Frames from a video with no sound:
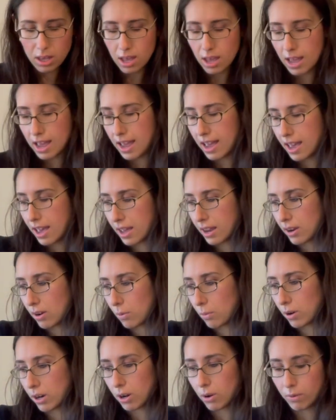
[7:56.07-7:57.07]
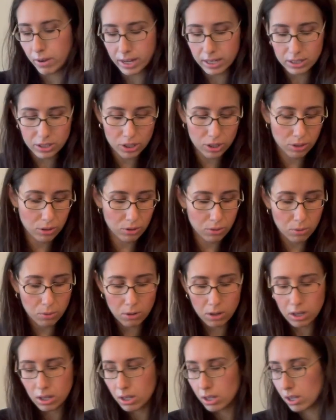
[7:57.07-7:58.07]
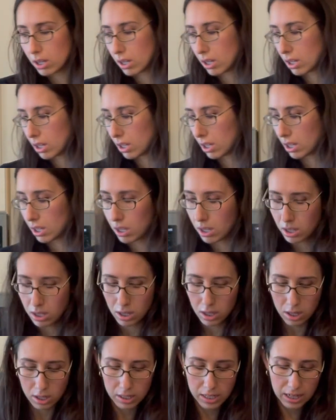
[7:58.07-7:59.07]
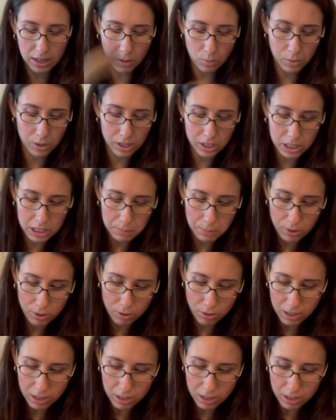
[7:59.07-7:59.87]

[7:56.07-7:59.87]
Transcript: And we're going to take a wooden spoon